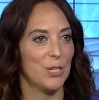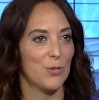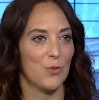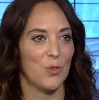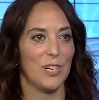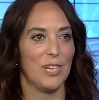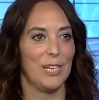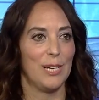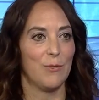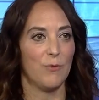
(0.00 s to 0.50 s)
is
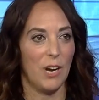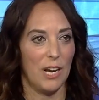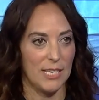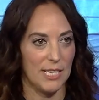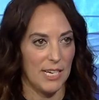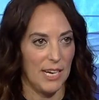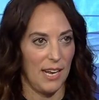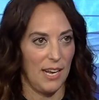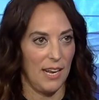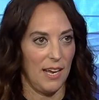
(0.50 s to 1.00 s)
really
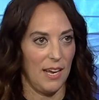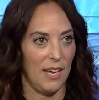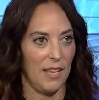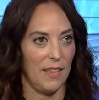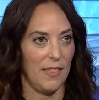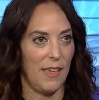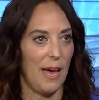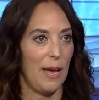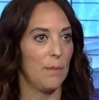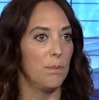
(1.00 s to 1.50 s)

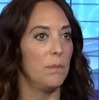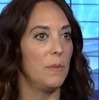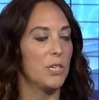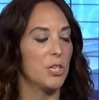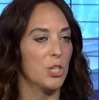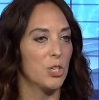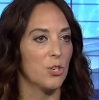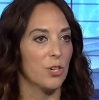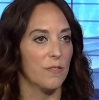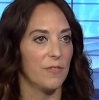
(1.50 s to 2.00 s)
resonating, that
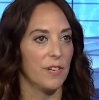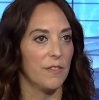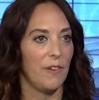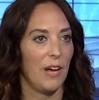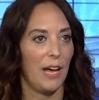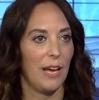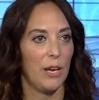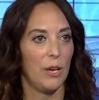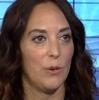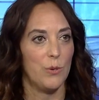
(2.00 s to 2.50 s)
mission-driven
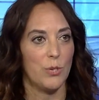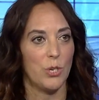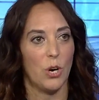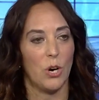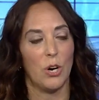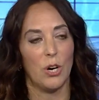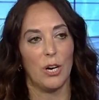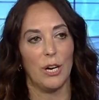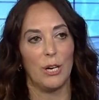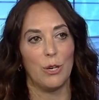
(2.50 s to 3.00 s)
values
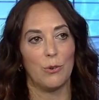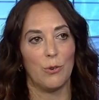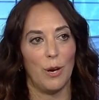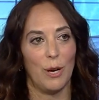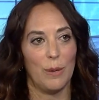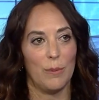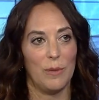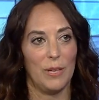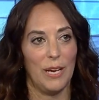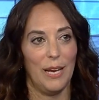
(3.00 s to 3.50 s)
are
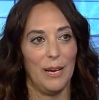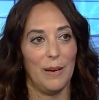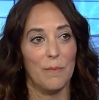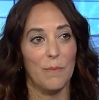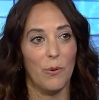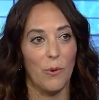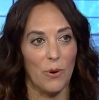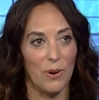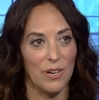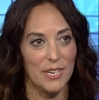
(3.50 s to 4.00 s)
incredibly
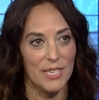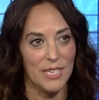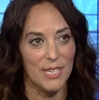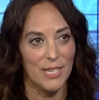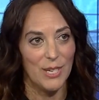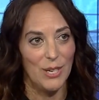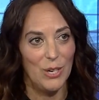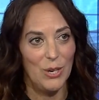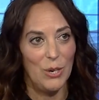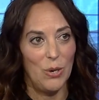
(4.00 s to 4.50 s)
important.
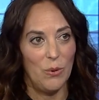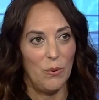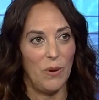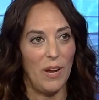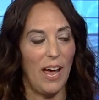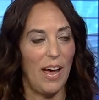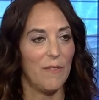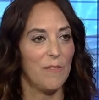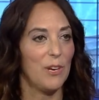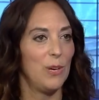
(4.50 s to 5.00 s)
We
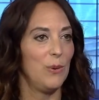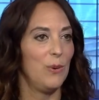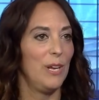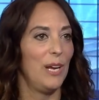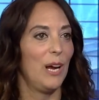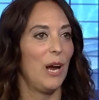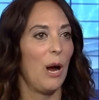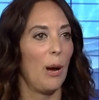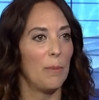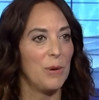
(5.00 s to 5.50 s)
have a
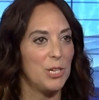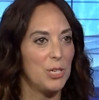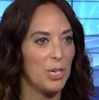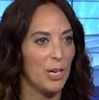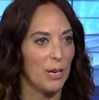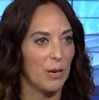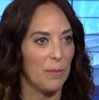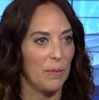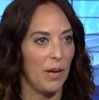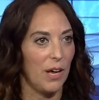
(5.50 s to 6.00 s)
unique
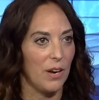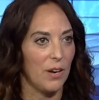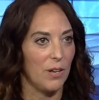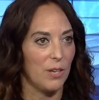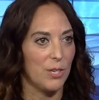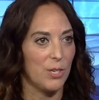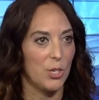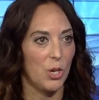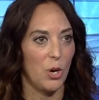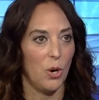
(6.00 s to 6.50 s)
omni-channel
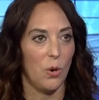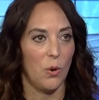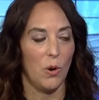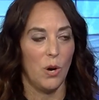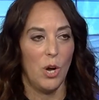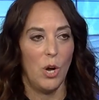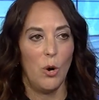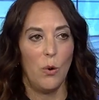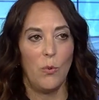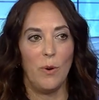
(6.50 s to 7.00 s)
model, so
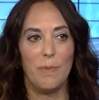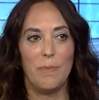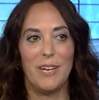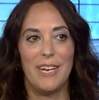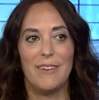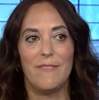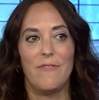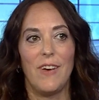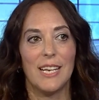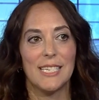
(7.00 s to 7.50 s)
we've been
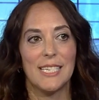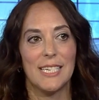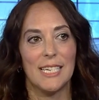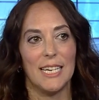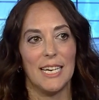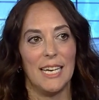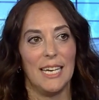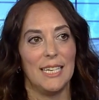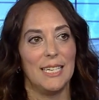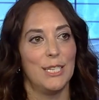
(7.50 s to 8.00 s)

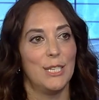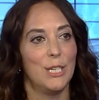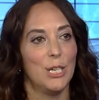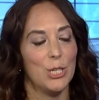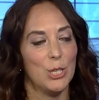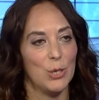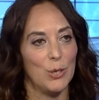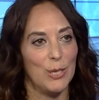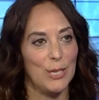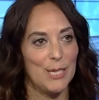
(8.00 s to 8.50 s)
investing in
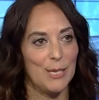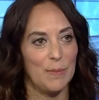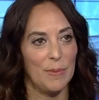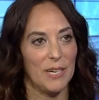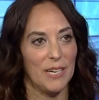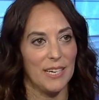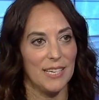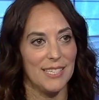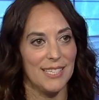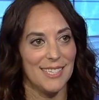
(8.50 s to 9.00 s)
digital
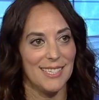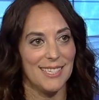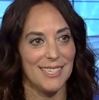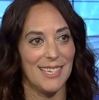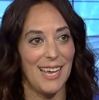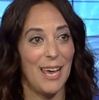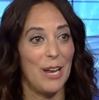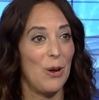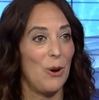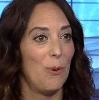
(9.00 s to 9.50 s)
experiences
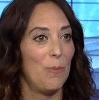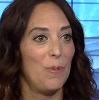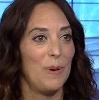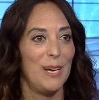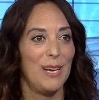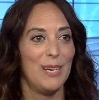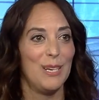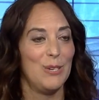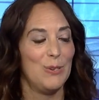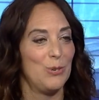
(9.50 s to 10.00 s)
and
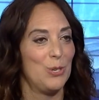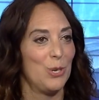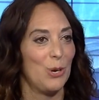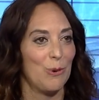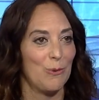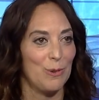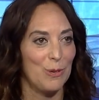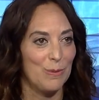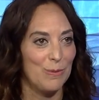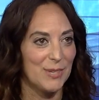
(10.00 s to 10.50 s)
opening new
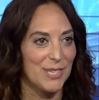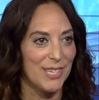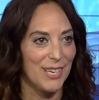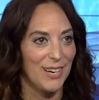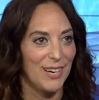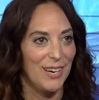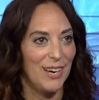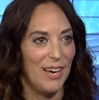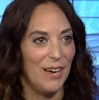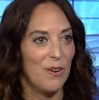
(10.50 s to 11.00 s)
showrooms.
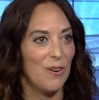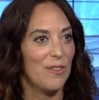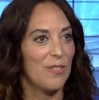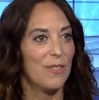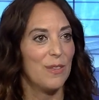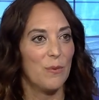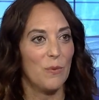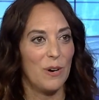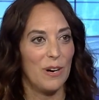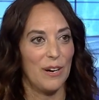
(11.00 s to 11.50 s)

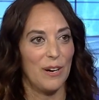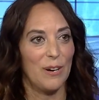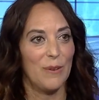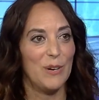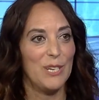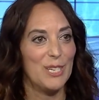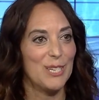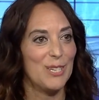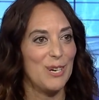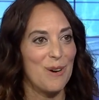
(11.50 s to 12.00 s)
We're,
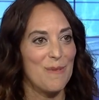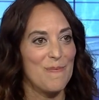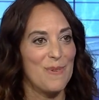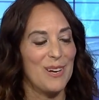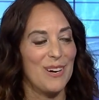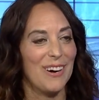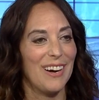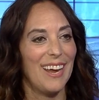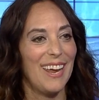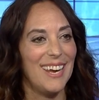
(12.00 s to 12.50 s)
we just
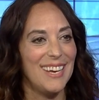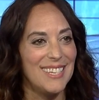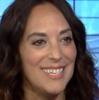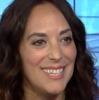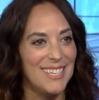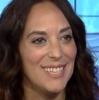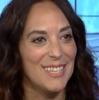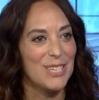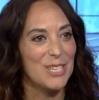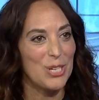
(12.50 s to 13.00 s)
opened our
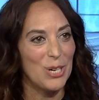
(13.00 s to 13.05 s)
eighteenth